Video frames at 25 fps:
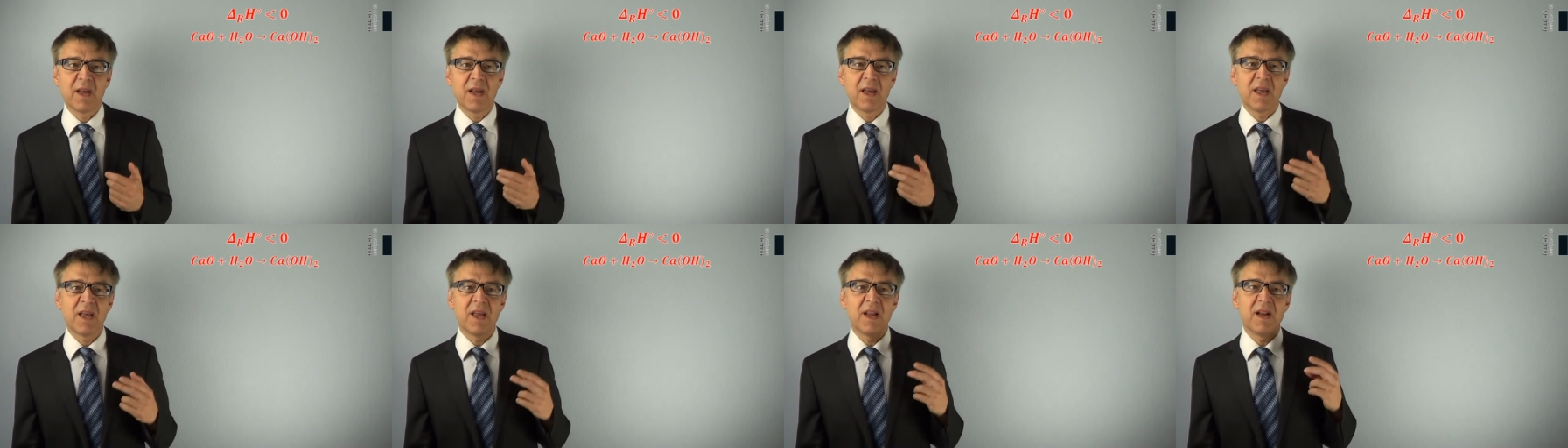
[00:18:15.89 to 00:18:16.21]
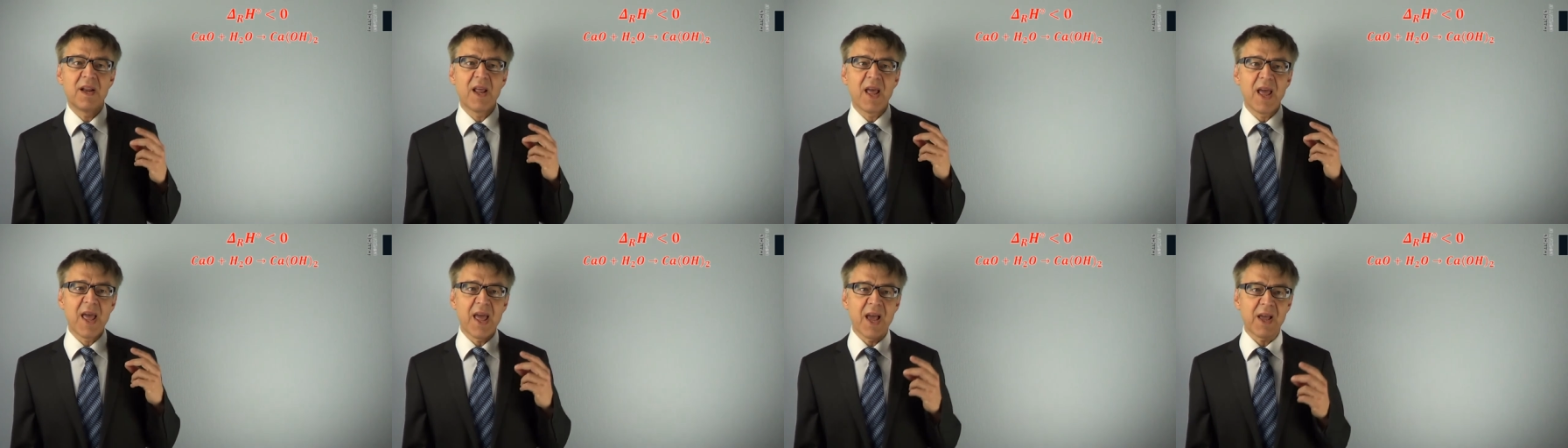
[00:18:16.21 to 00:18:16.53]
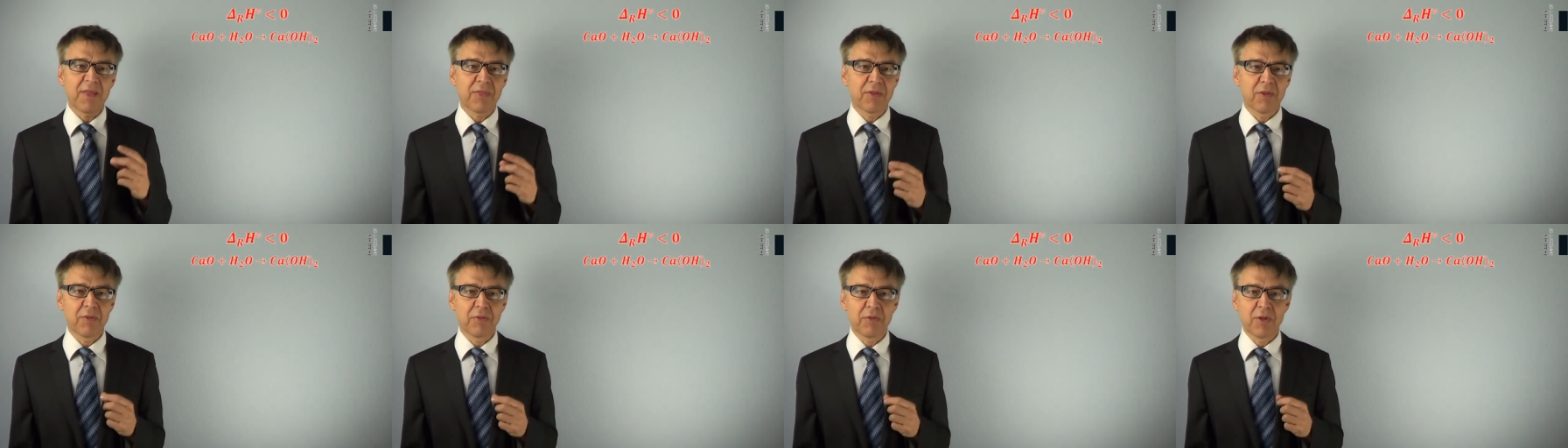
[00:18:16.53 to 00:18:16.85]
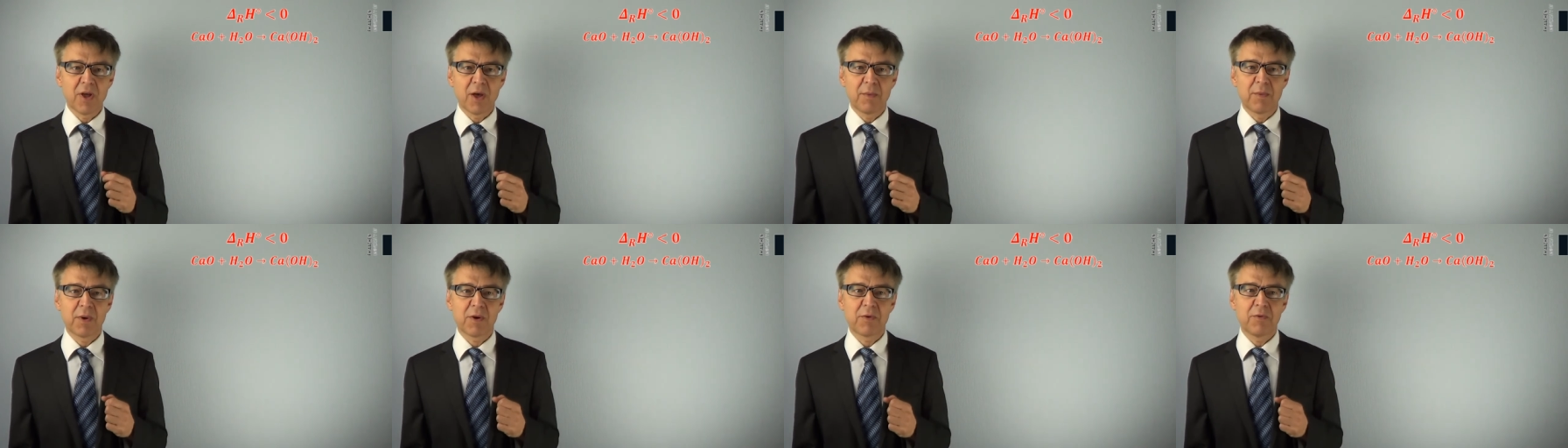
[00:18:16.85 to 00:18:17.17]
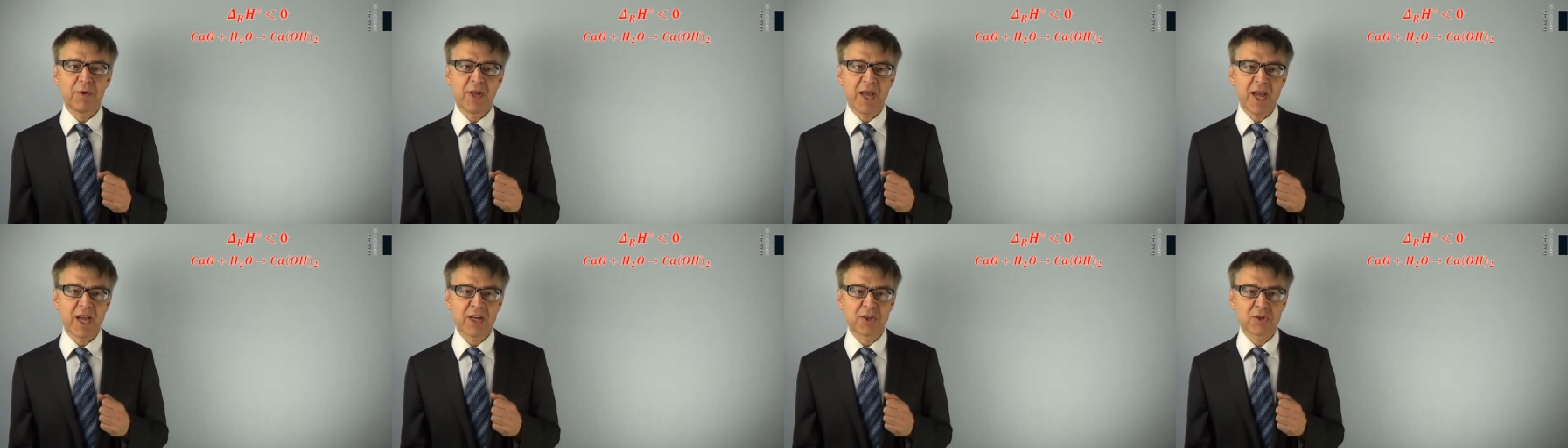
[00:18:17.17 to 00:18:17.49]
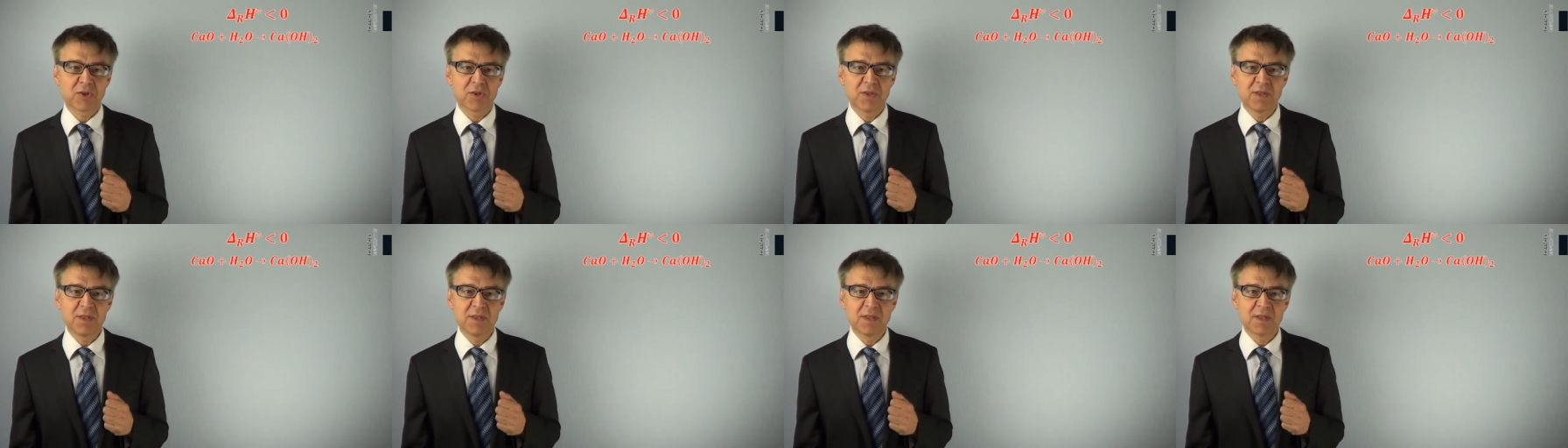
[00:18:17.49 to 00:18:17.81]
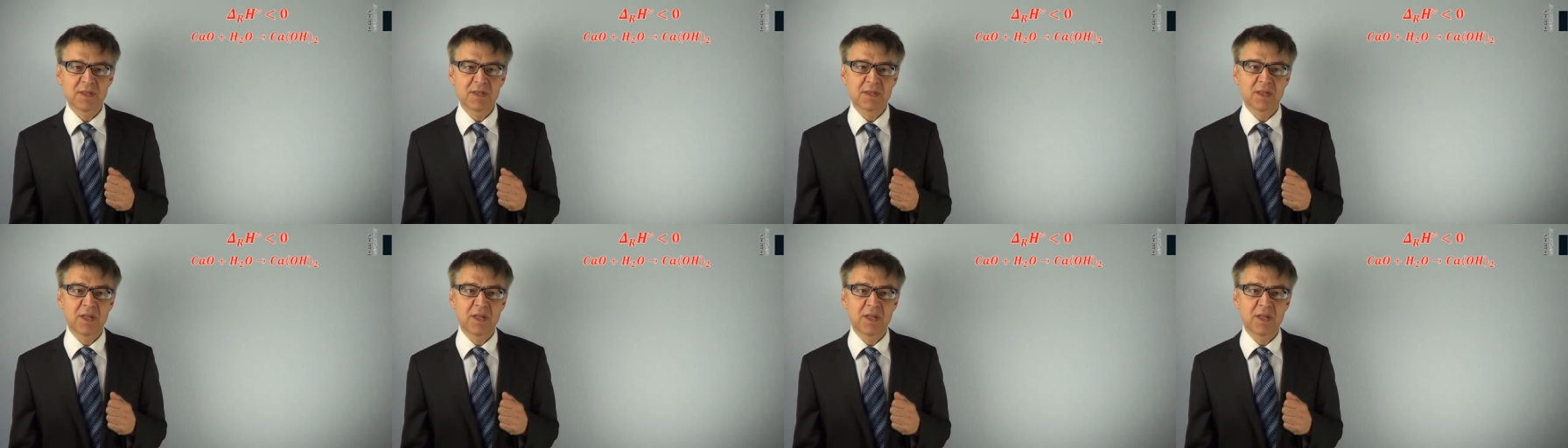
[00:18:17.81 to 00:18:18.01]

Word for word: In exothermic reactions,